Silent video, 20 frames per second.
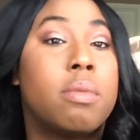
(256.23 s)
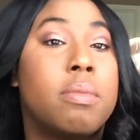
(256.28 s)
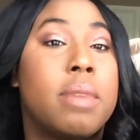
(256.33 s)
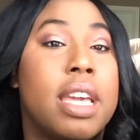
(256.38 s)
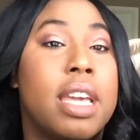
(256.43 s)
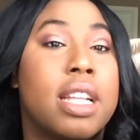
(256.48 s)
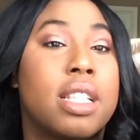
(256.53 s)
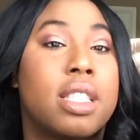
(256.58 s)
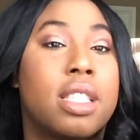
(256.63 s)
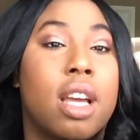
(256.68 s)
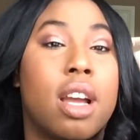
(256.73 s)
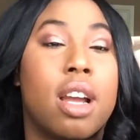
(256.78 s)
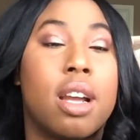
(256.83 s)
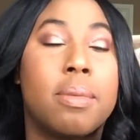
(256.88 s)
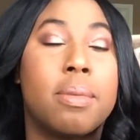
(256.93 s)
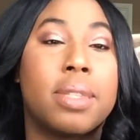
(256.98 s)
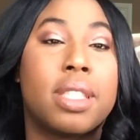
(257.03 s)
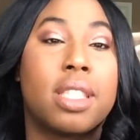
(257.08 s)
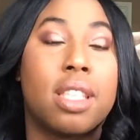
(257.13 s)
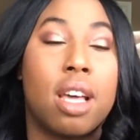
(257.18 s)
In
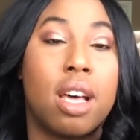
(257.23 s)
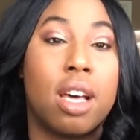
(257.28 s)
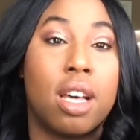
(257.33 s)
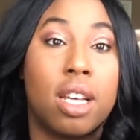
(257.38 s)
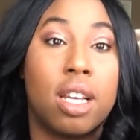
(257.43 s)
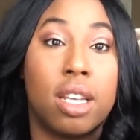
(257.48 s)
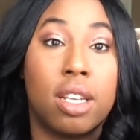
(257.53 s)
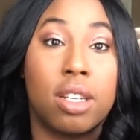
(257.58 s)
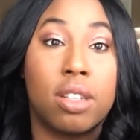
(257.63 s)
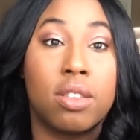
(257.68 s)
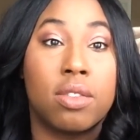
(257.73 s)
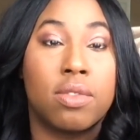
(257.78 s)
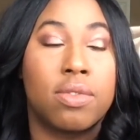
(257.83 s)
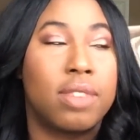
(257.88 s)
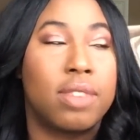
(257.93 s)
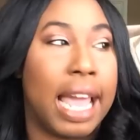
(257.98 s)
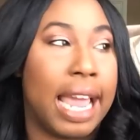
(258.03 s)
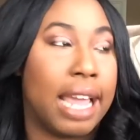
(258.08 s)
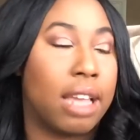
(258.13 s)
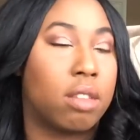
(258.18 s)
terms of
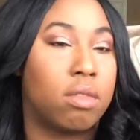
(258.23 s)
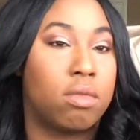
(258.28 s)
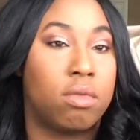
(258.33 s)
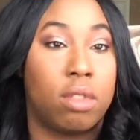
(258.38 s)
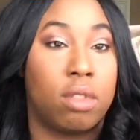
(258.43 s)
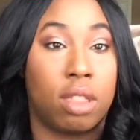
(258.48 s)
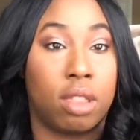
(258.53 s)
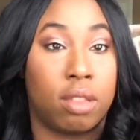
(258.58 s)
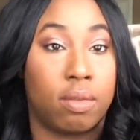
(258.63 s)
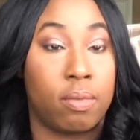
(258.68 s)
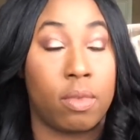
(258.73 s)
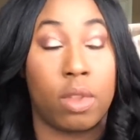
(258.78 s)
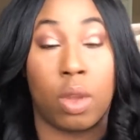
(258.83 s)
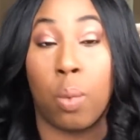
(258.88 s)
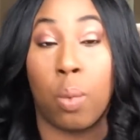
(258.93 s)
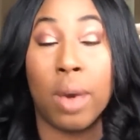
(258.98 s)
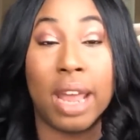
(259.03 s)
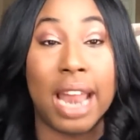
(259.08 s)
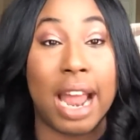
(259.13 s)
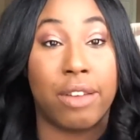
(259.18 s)
like
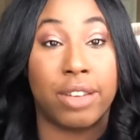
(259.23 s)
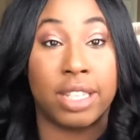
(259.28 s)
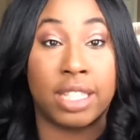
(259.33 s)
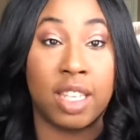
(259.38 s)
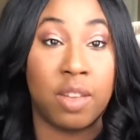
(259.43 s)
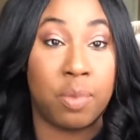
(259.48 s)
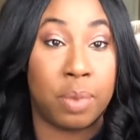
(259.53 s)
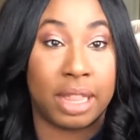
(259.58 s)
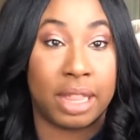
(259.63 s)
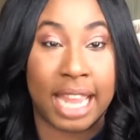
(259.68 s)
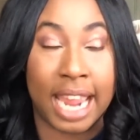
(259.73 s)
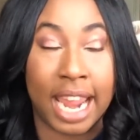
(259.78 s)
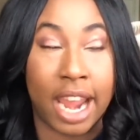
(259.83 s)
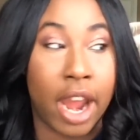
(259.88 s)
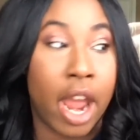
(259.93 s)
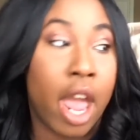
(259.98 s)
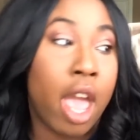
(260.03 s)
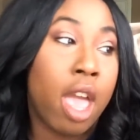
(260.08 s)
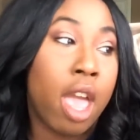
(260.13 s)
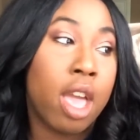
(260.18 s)
what I received with the hair,
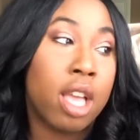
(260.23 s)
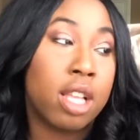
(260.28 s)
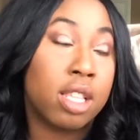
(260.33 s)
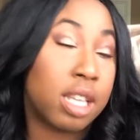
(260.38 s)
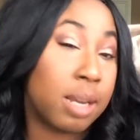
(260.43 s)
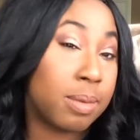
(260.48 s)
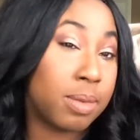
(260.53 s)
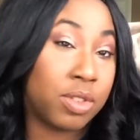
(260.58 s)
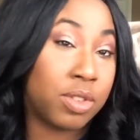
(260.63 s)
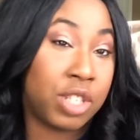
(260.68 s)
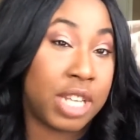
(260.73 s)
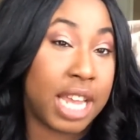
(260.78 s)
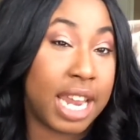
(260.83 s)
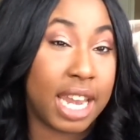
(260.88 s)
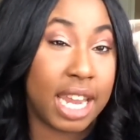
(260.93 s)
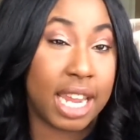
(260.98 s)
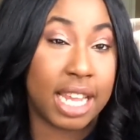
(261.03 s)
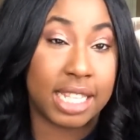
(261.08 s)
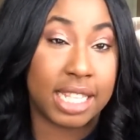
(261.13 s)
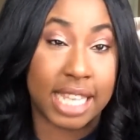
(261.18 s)
in terms of
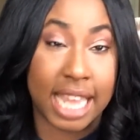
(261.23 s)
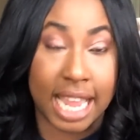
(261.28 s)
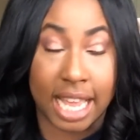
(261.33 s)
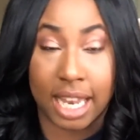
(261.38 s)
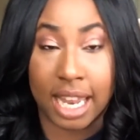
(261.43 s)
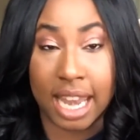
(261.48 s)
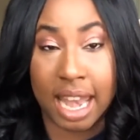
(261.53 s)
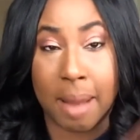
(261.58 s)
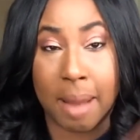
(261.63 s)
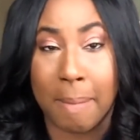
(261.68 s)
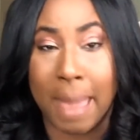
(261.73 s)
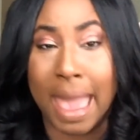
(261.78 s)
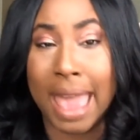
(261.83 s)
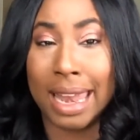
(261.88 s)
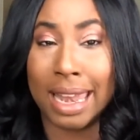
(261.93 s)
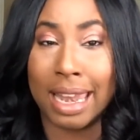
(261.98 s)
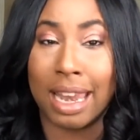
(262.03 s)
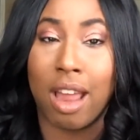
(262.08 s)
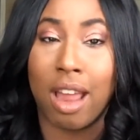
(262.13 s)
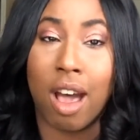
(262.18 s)
shedding and tangling and
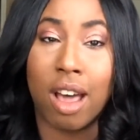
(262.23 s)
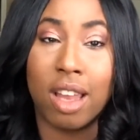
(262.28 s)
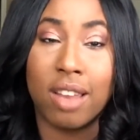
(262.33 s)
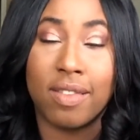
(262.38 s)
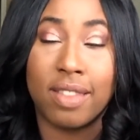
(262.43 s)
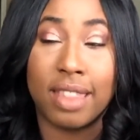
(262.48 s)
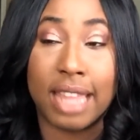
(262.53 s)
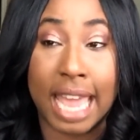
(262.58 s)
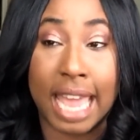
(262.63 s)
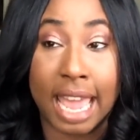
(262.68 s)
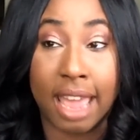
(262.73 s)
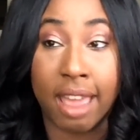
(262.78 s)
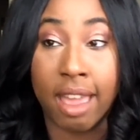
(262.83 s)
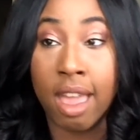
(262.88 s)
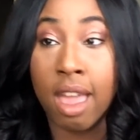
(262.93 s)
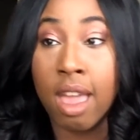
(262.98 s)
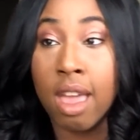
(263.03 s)
matting and all of that.